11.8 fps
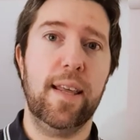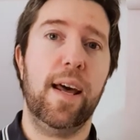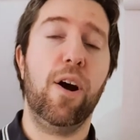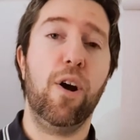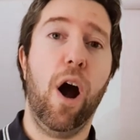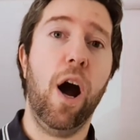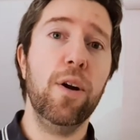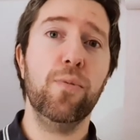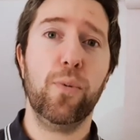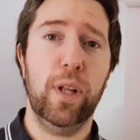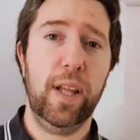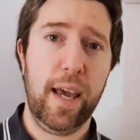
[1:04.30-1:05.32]
that are
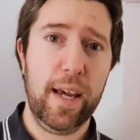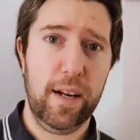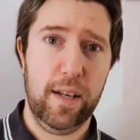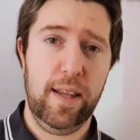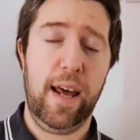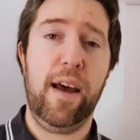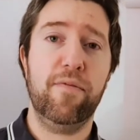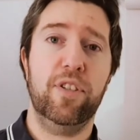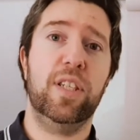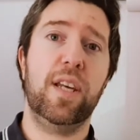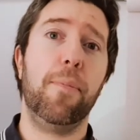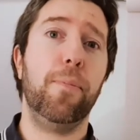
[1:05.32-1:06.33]
unrelated, that have
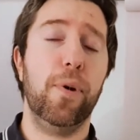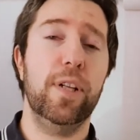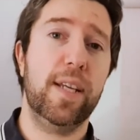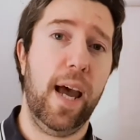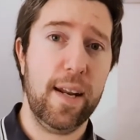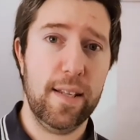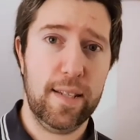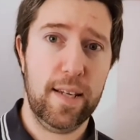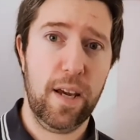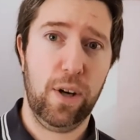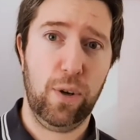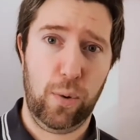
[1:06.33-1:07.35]
separate
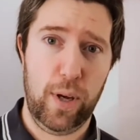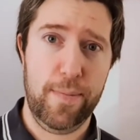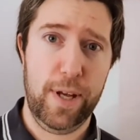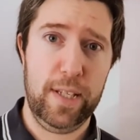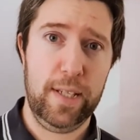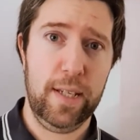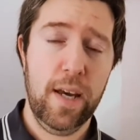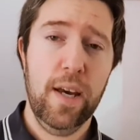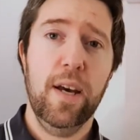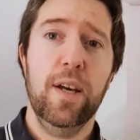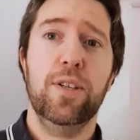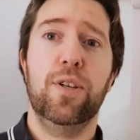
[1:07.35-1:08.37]
tenancy agreements.
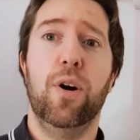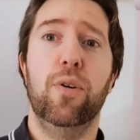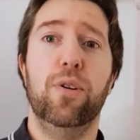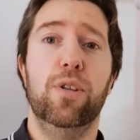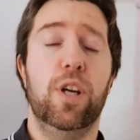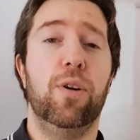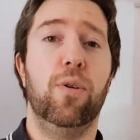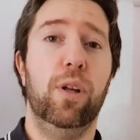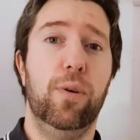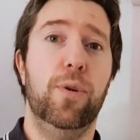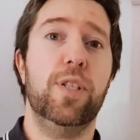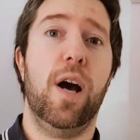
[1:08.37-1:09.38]
So
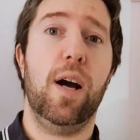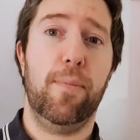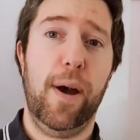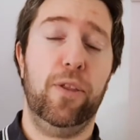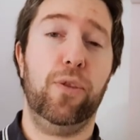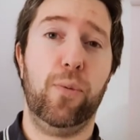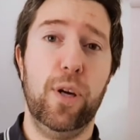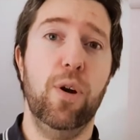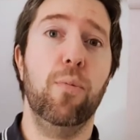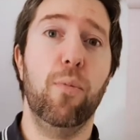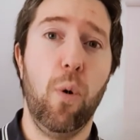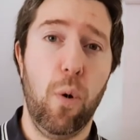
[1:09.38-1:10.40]
generally, we talk about three
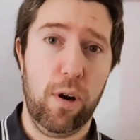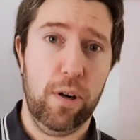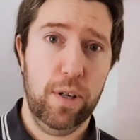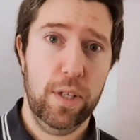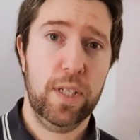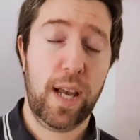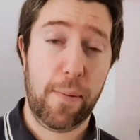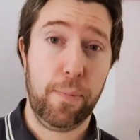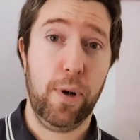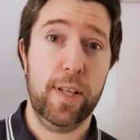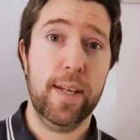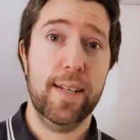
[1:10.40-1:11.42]
or more
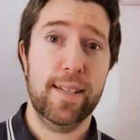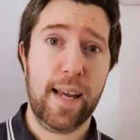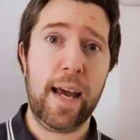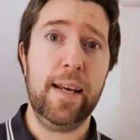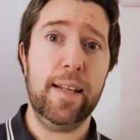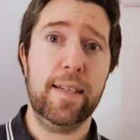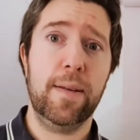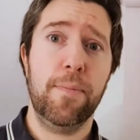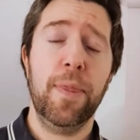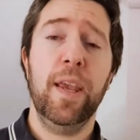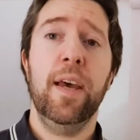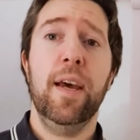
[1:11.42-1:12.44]
separate tenants.
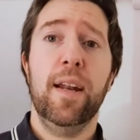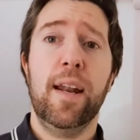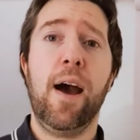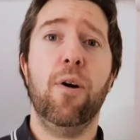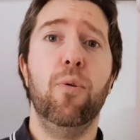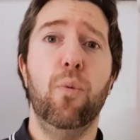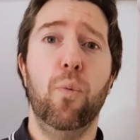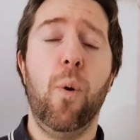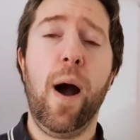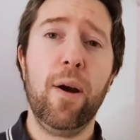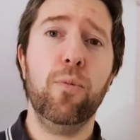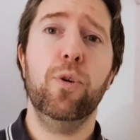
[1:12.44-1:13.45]
Now,
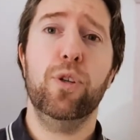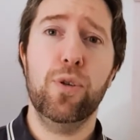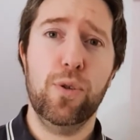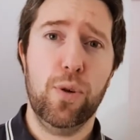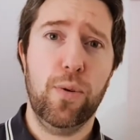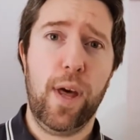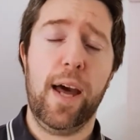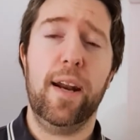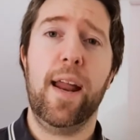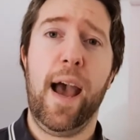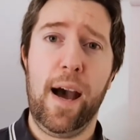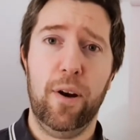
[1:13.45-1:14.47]
why would you do that
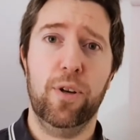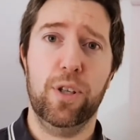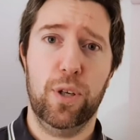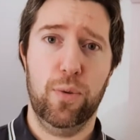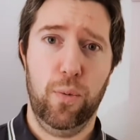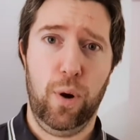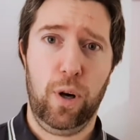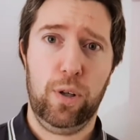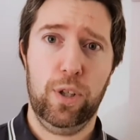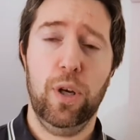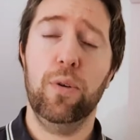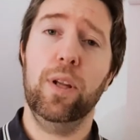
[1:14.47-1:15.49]
and how does it work?
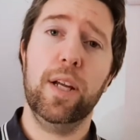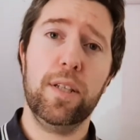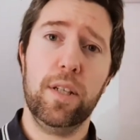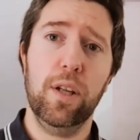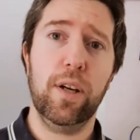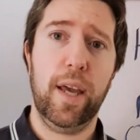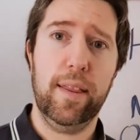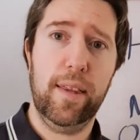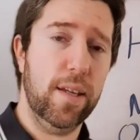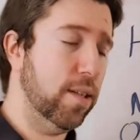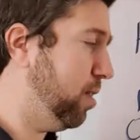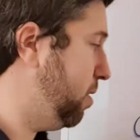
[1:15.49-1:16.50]
So let's look at
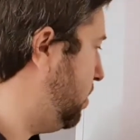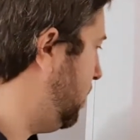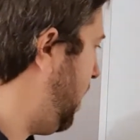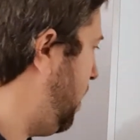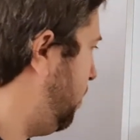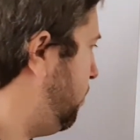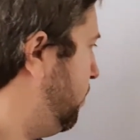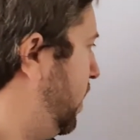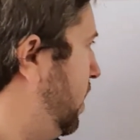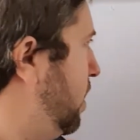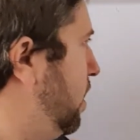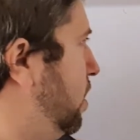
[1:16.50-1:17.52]
this together.
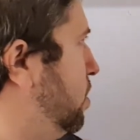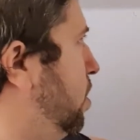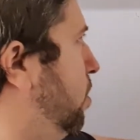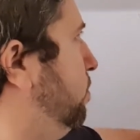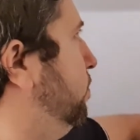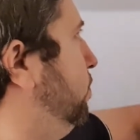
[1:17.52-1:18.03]
So